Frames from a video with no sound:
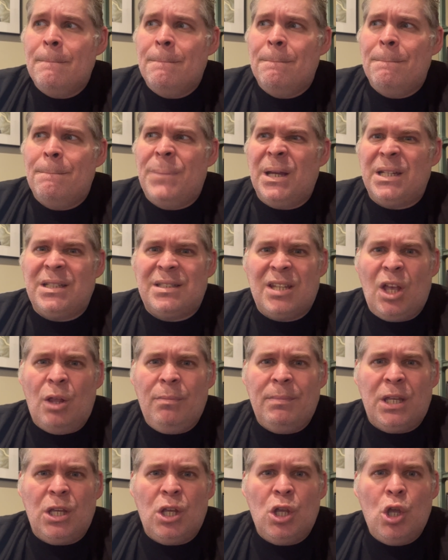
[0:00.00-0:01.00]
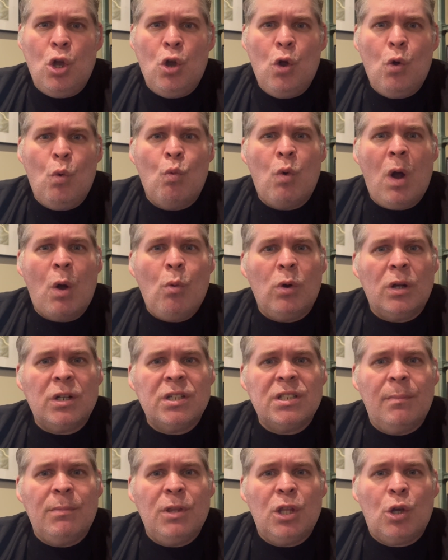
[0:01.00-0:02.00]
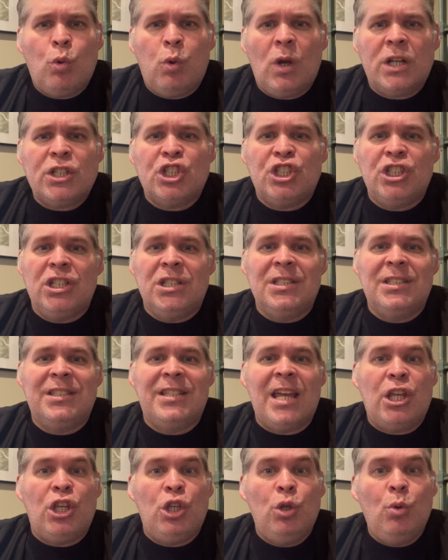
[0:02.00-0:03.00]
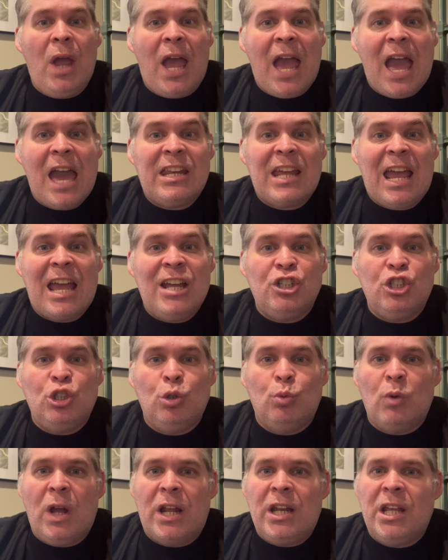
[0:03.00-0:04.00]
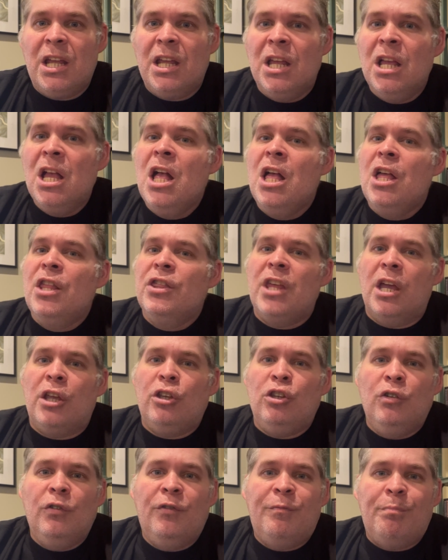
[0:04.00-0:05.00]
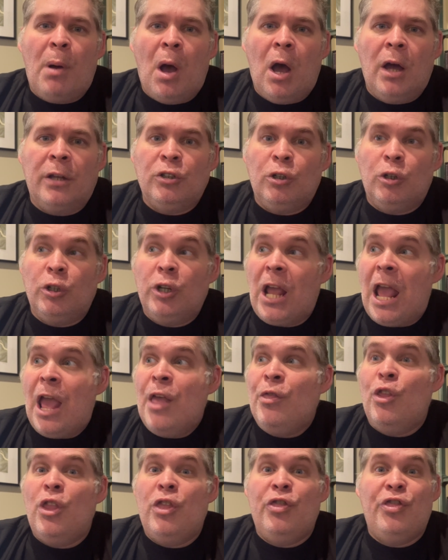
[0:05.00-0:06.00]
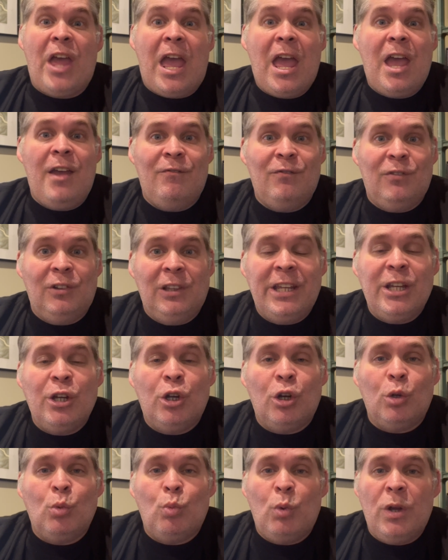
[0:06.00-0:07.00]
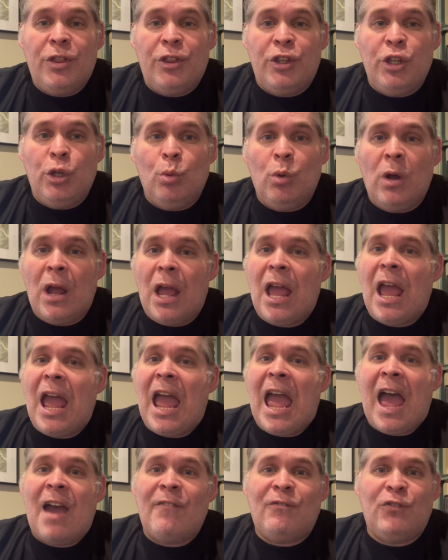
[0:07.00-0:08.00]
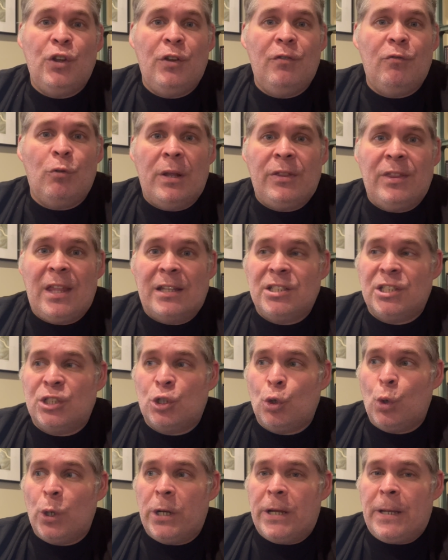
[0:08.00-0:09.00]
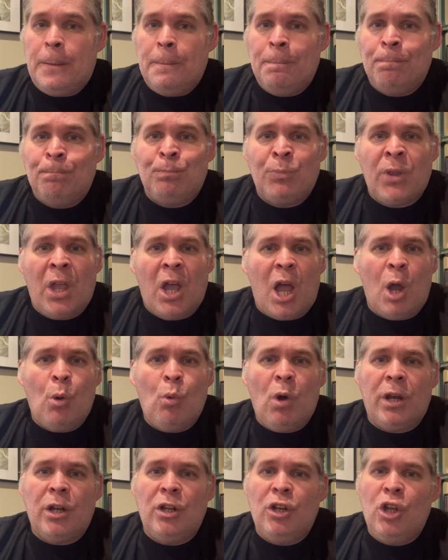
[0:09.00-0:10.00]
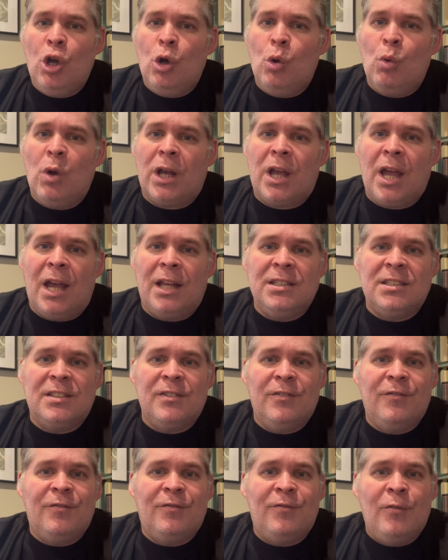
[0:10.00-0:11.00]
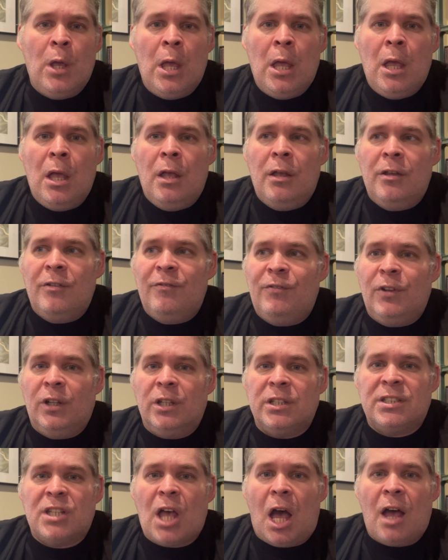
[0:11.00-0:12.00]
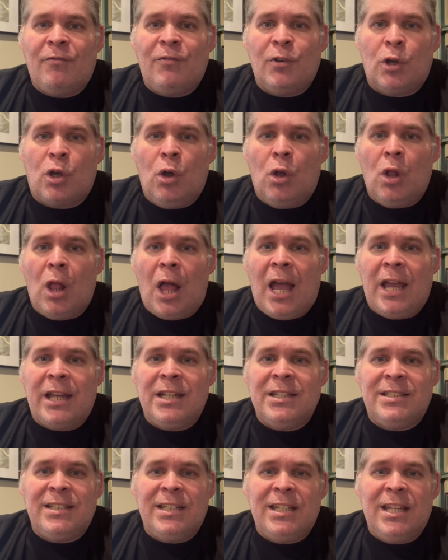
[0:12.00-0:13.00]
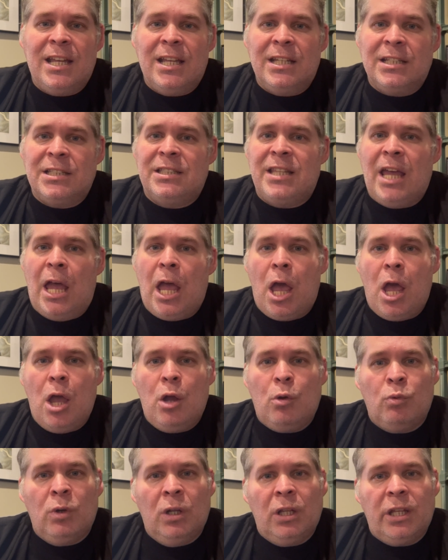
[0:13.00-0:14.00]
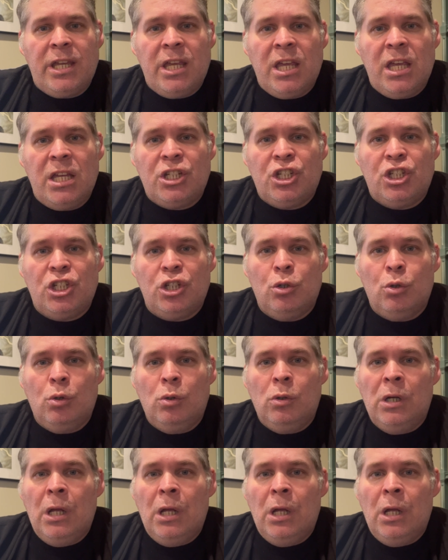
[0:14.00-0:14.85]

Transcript: But tell me, what were some of the questions that you had as you read it, that you've pondered and that have lingered with you after you've read this story? I want to know what kinds of philosophical ideas that really hit you